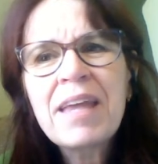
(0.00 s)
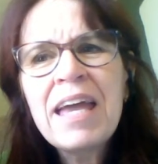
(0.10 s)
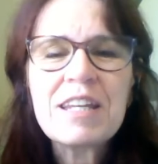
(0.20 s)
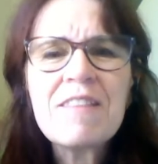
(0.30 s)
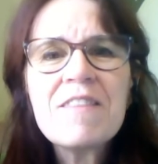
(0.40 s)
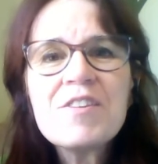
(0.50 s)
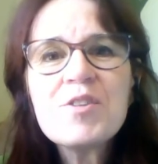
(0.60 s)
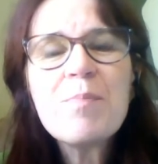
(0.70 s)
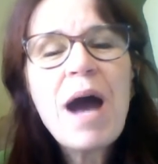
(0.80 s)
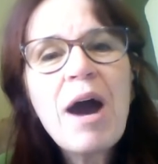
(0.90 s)
And
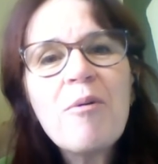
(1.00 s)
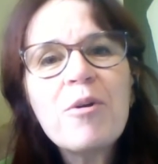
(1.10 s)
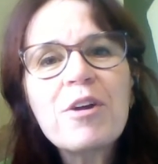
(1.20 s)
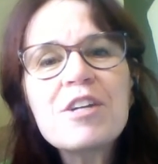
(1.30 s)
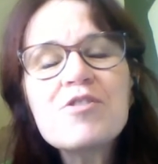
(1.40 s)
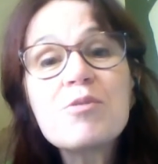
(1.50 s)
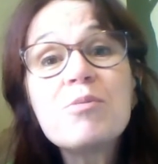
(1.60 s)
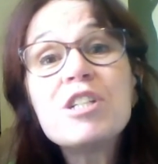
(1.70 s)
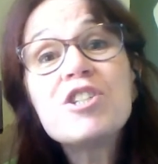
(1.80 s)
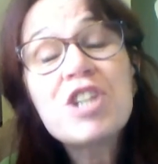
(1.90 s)
this power is a
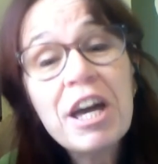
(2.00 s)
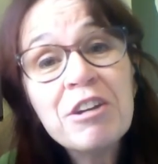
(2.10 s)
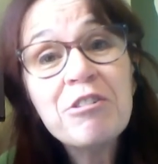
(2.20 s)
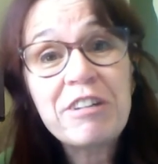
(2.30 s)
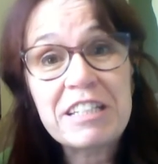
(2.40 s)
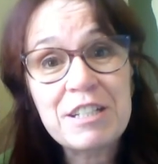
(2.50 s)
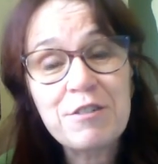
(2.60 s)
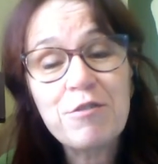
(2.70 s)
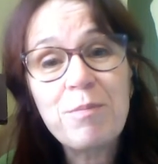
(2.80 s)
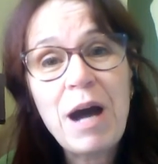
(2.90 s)

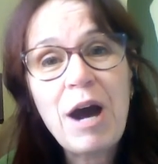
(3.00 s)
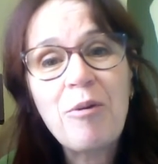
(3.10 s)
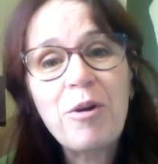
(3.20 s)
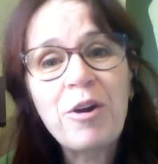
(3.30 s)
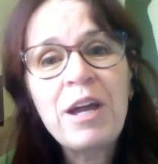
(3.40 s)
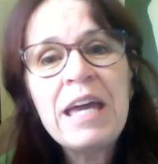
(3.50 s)
regenerative power.